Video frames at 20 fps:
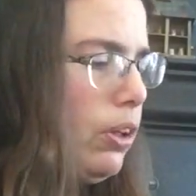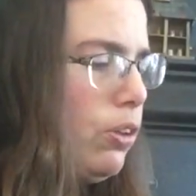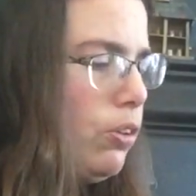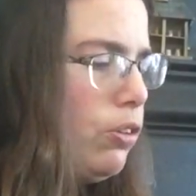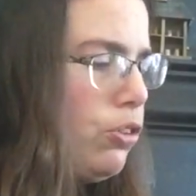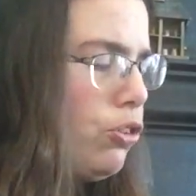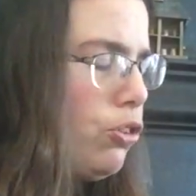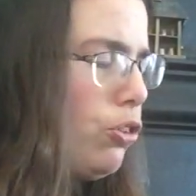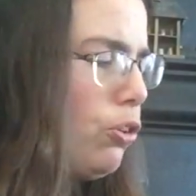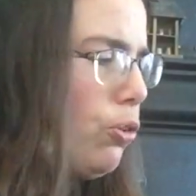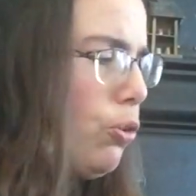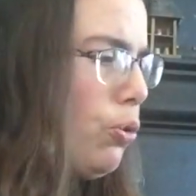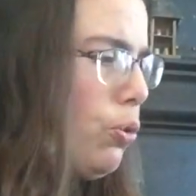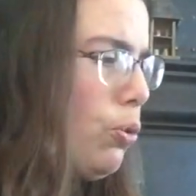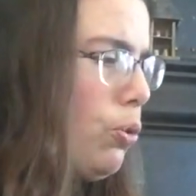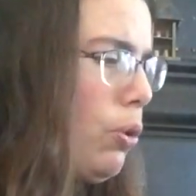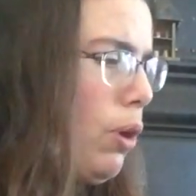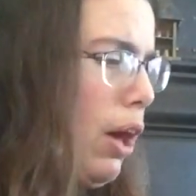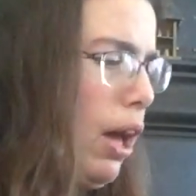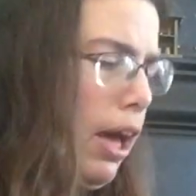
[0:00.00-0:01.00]

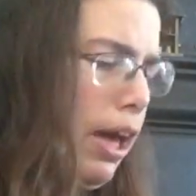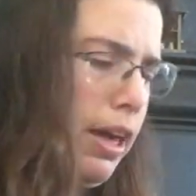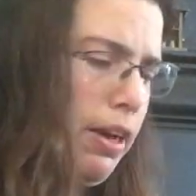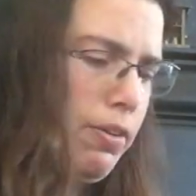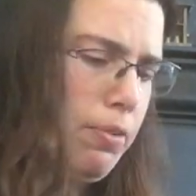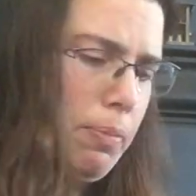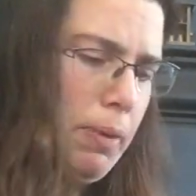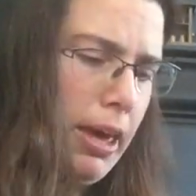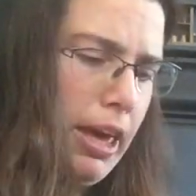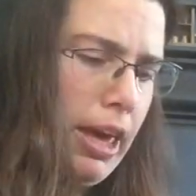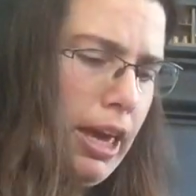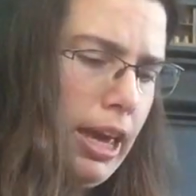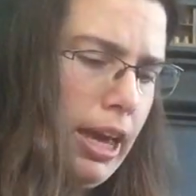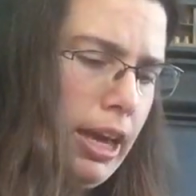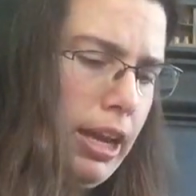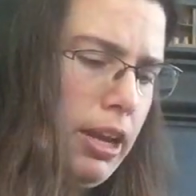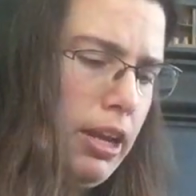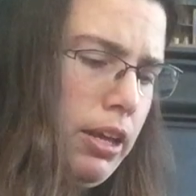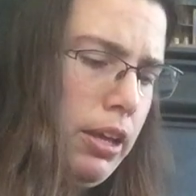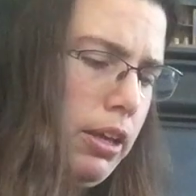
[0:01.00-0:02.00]
So I've
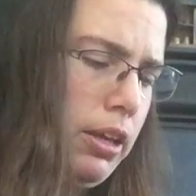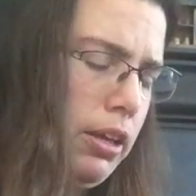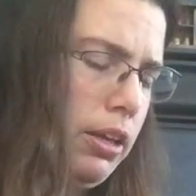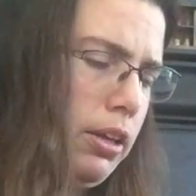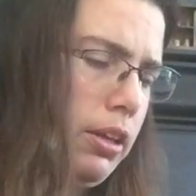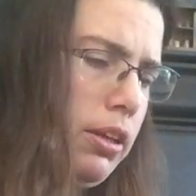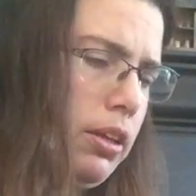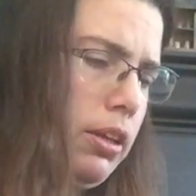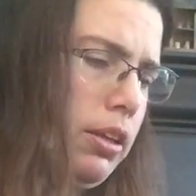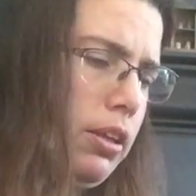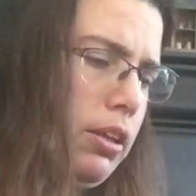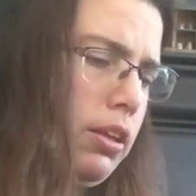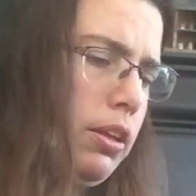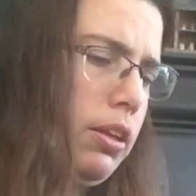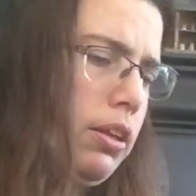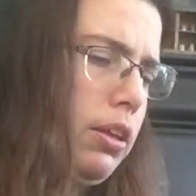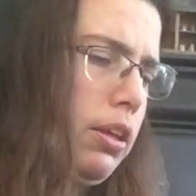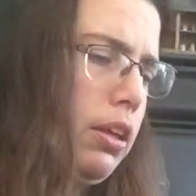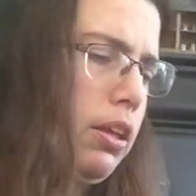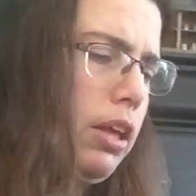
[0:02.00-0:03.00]
made,
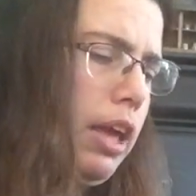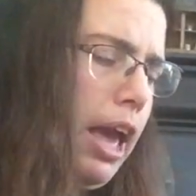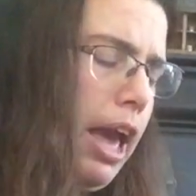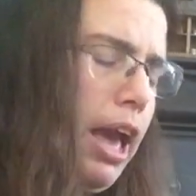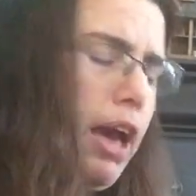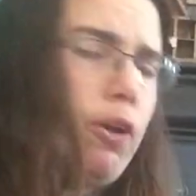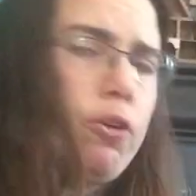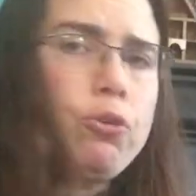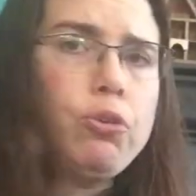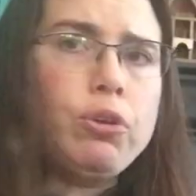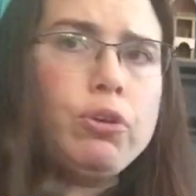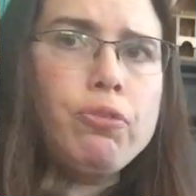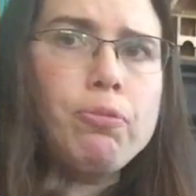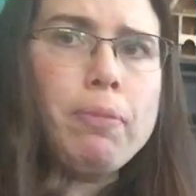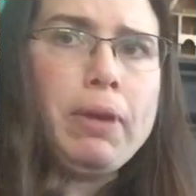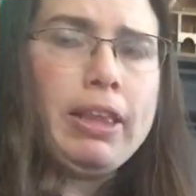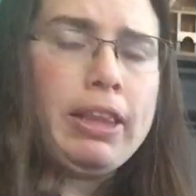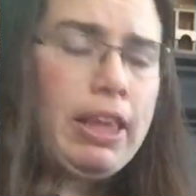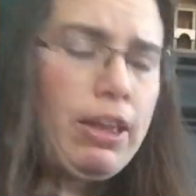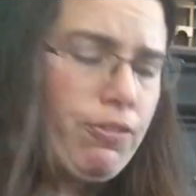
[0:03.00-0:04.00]
out of
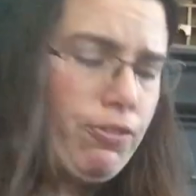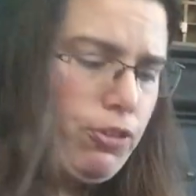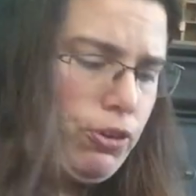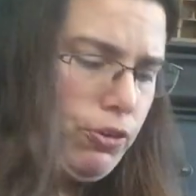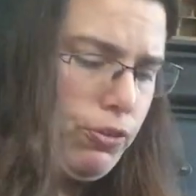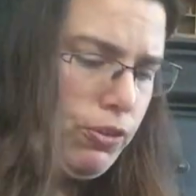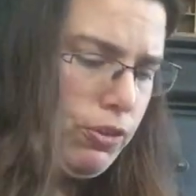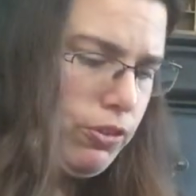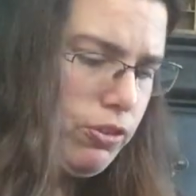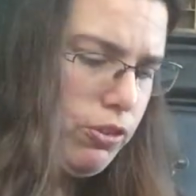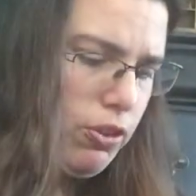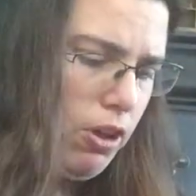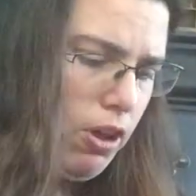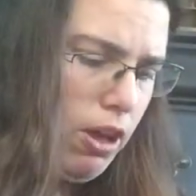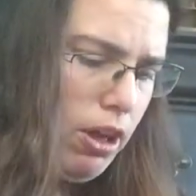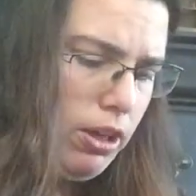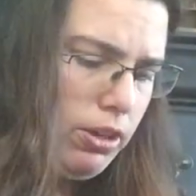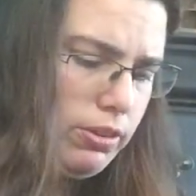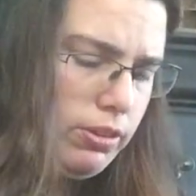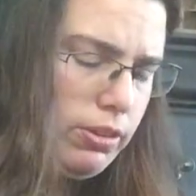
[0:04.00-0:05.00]
my leftover
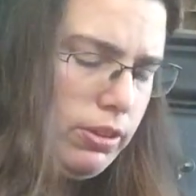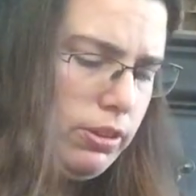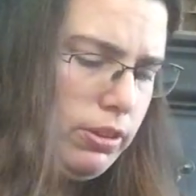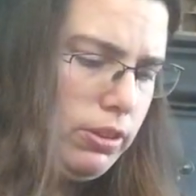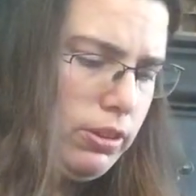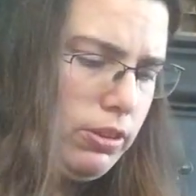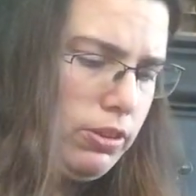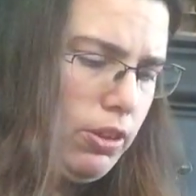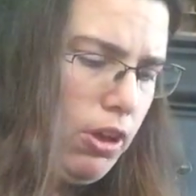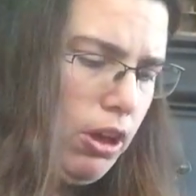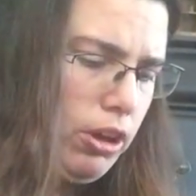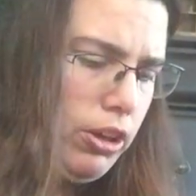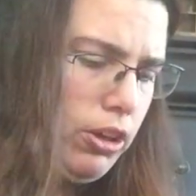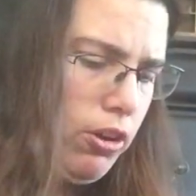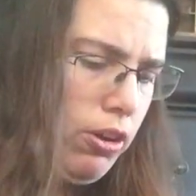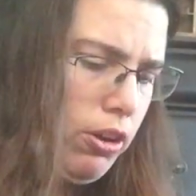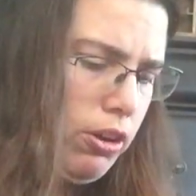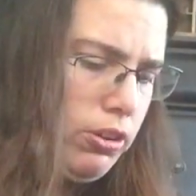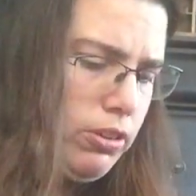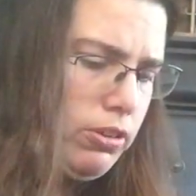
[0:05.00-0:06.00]
sock
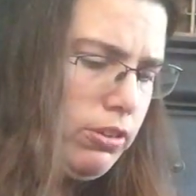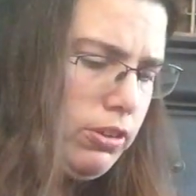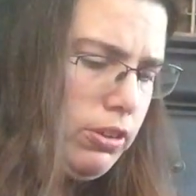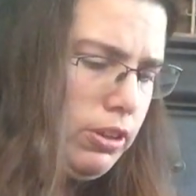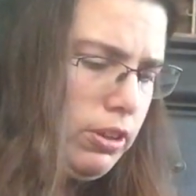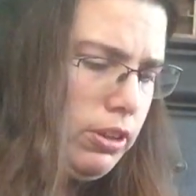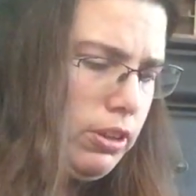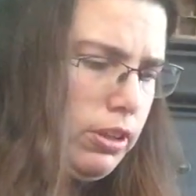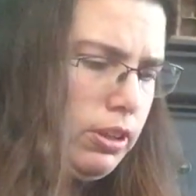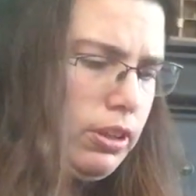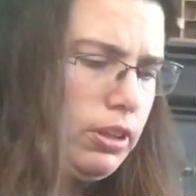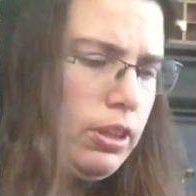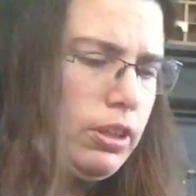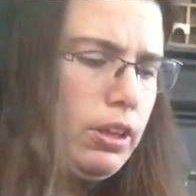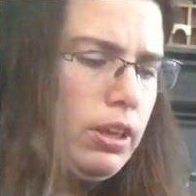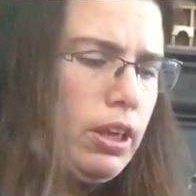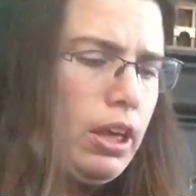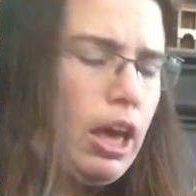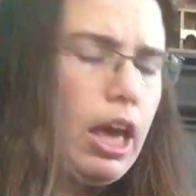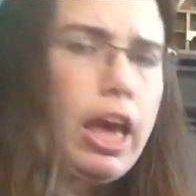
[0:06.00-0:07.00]
yarns,
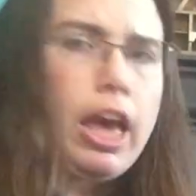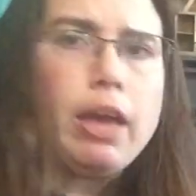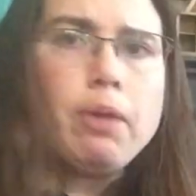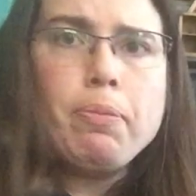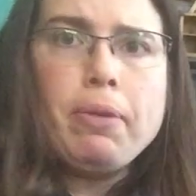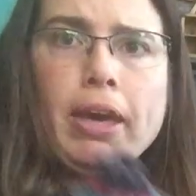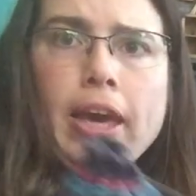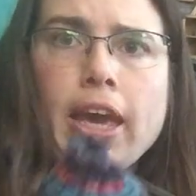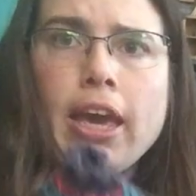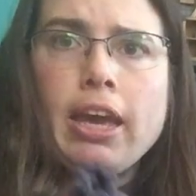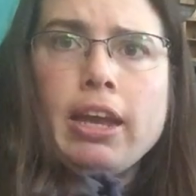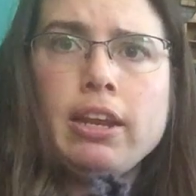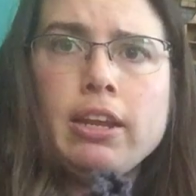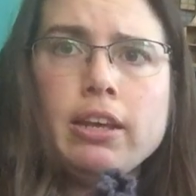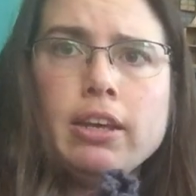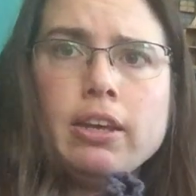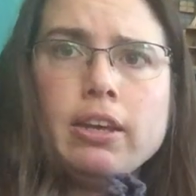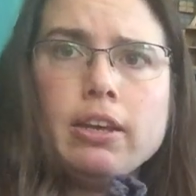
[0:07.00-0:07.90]
I made